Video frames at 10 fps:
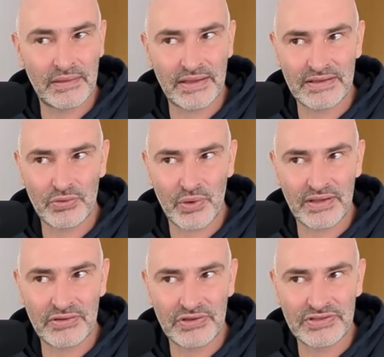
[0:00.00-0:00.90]
It's quite
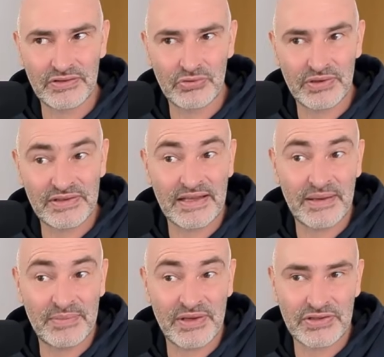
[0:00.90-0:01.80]
interesting to
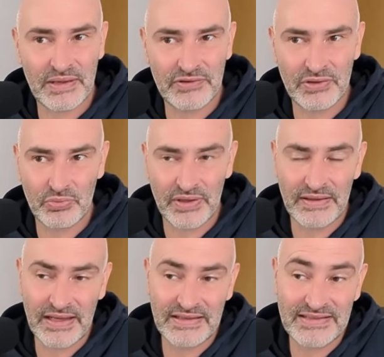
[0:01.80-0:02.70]
understand because after queen
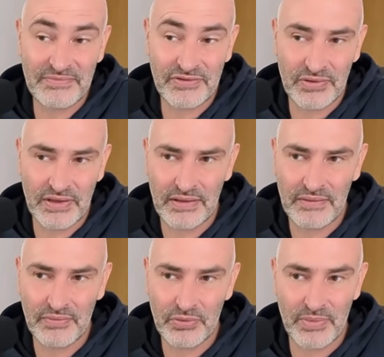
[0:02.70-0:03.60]
takes f3,
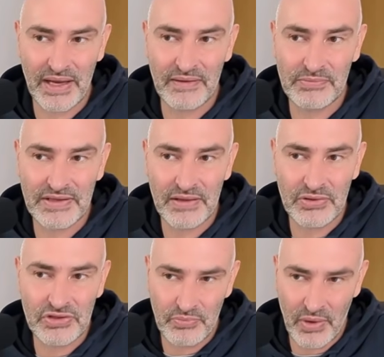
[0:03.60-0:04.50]
you play everything
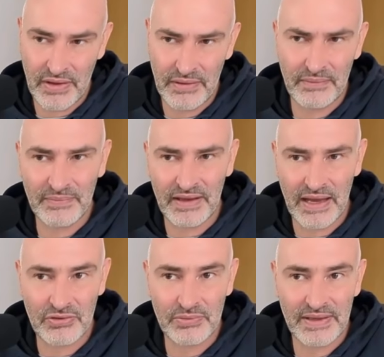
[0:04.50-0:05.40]
on g1, the
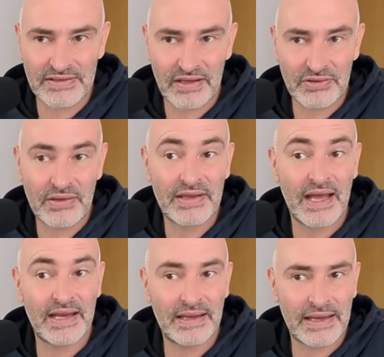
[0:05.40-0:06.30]
knight remains under
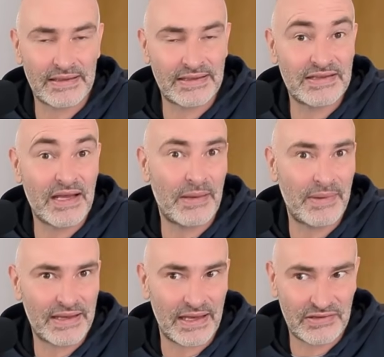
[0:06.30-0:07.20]
attack, and this time
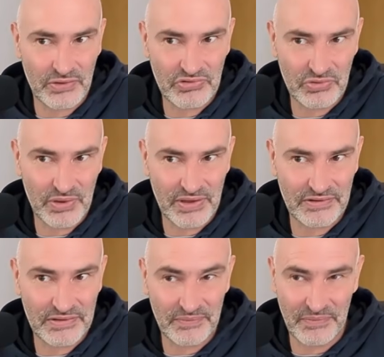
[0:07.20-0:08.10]
it has no
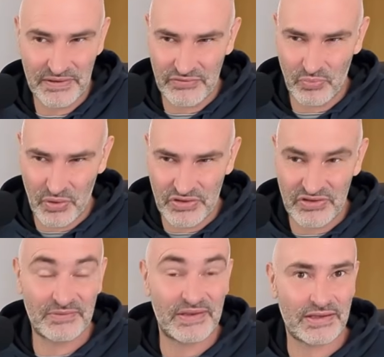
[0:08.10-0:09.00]
squares. If you want to
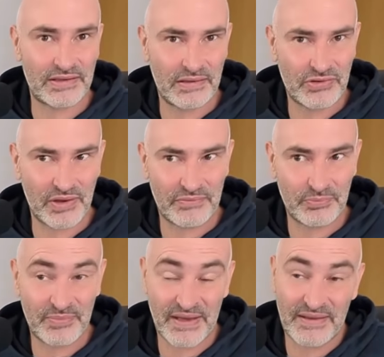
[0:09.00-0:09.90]
defend it, you have
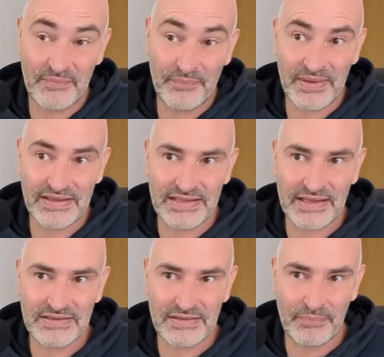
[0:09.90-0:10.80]
to play
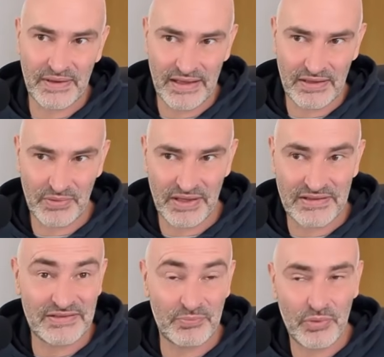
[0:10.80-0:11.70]
b6, but that
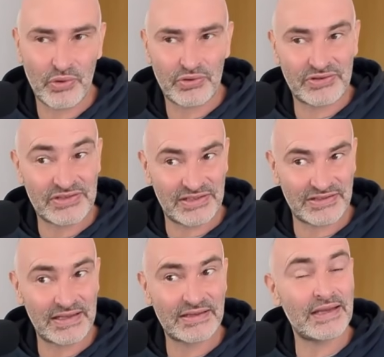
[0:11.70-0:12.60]
weakens the pawn on
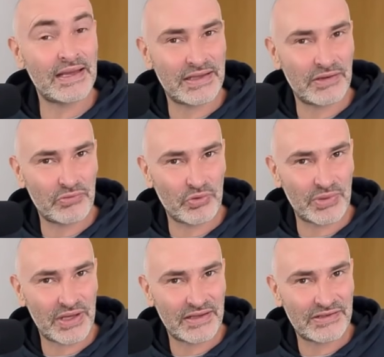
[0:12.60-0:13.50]
c6 and therefore
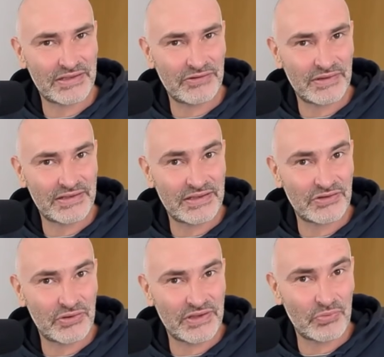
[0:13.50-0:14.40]
weakens the defenses
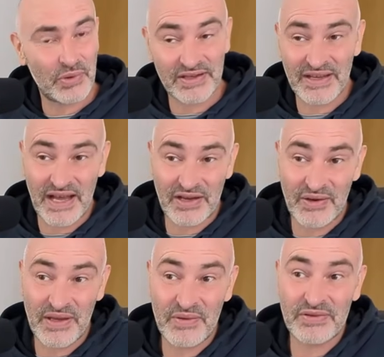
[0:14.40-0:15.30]
on this white
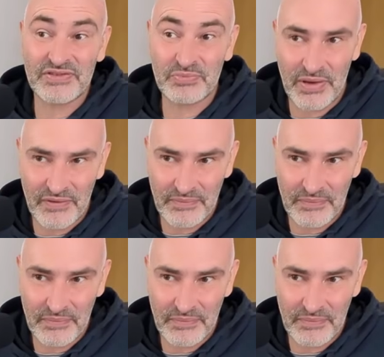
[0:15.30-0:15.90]
diagonal and on this one.